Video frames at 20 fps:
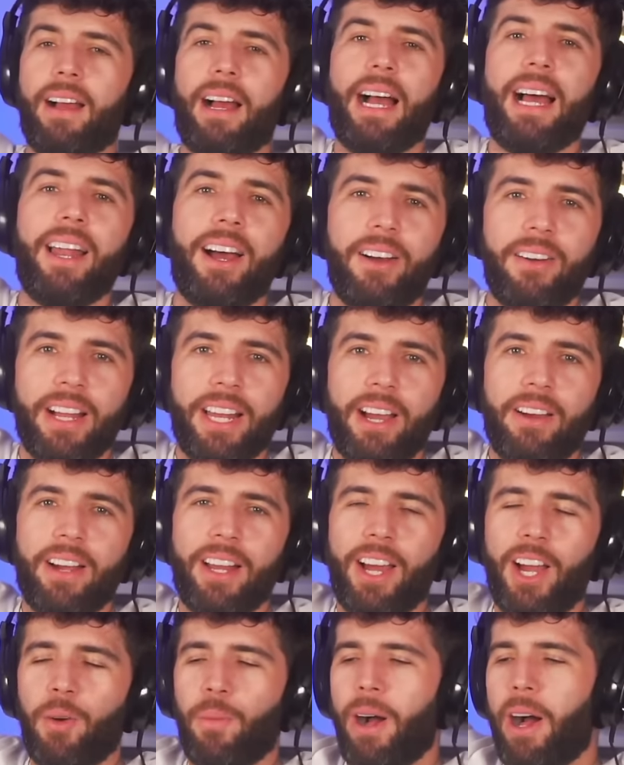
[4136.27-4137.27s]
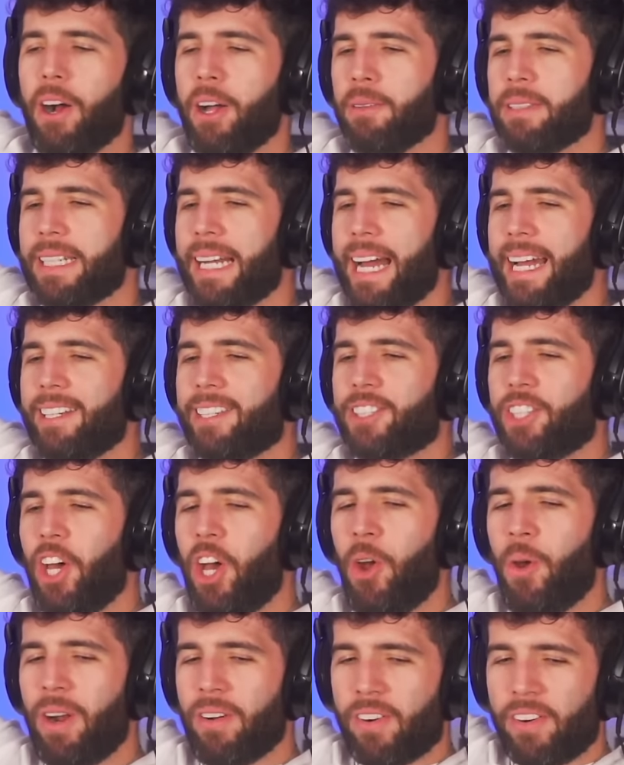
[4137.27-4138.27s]
Hello, welcome today to
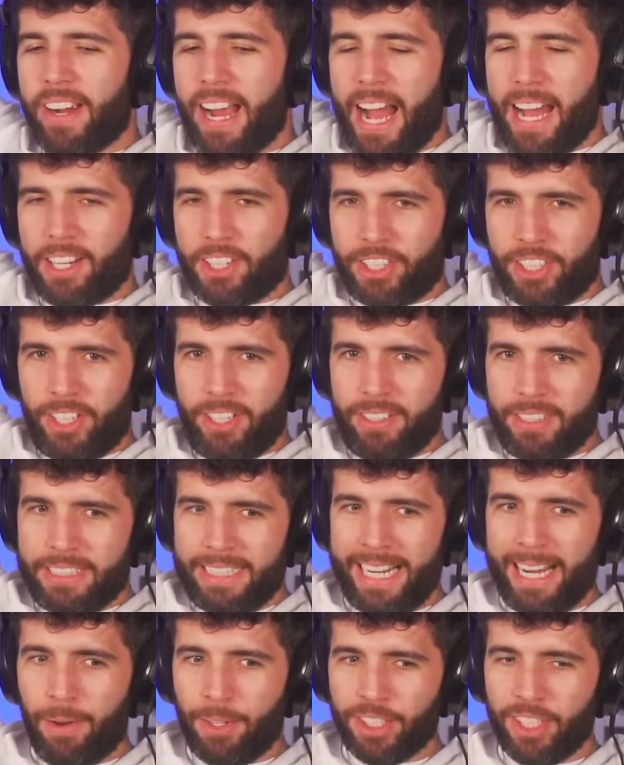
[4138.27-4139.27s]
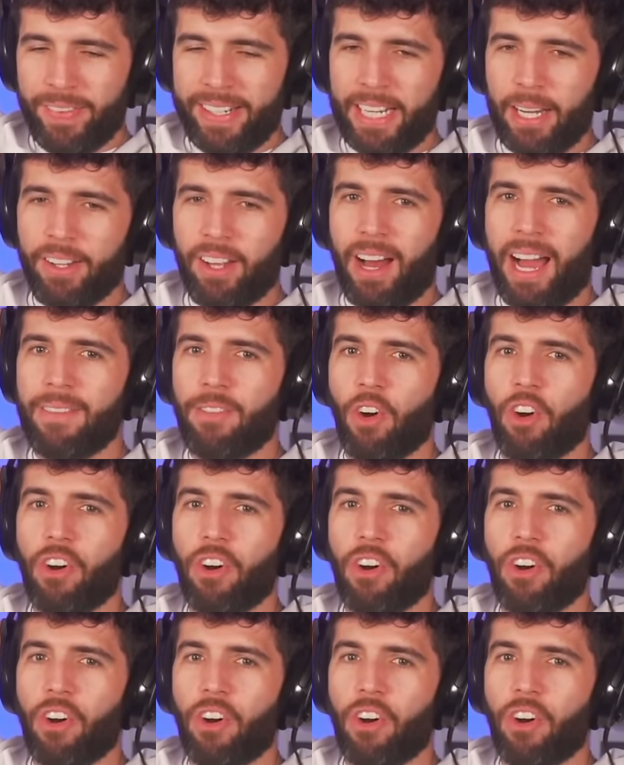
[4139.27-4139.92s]
another reaction. Today I'm watching a video that I've